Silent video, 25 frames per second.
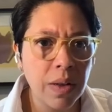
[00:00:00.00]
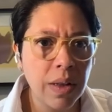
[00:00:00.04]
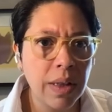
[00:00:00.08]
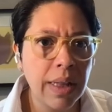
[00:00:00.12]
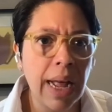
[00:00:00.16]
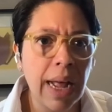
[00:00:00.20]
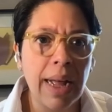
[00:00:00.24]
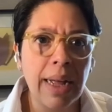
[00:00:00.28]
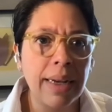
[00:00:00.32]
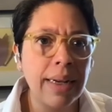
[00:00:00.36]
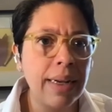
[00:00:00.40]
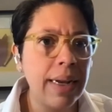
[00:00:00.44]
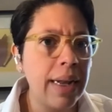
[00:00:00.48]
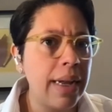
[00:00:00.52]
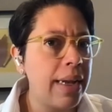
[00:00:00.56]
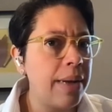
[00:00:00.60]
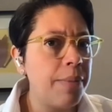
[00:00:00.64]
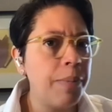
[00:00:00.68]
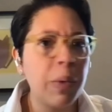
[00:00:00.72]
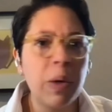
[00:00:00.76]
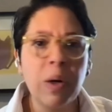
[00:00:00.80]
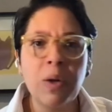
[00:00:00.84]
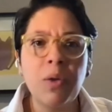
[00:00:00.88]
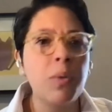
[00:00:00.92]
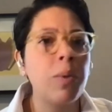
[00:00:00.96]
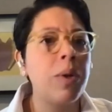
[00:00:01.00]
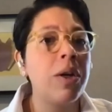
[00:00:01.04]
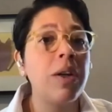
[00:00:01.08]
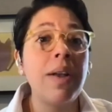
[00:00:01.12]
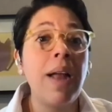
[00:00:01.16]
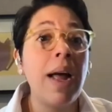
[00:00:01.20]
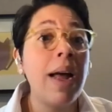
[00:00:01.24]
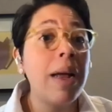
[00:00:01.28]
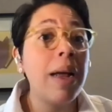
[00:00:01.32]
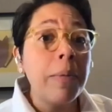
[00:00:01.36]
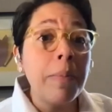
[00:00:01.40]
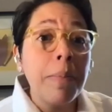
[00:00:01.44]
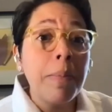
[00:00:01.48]
that eh, books were
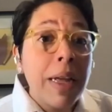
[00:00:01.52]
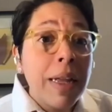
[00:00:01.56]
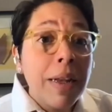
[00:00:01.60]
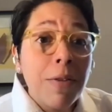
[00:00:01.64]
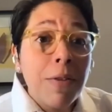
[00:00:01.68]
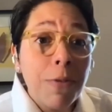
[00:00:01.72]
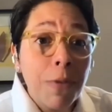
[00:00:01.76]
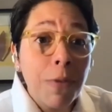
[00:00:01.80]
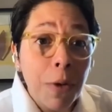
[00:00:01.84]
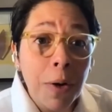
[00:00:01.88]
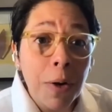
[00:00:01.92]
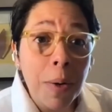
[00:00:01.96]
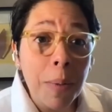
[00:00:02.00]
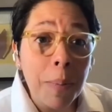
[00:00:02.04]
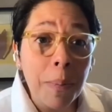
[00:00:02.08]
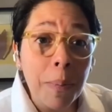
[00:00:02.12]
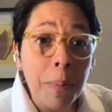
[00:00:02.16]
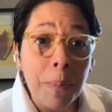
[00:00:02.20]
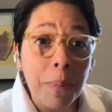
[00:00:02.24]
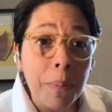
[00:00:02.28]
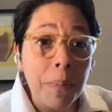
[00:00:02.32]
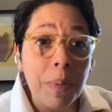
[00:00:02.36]
not meant for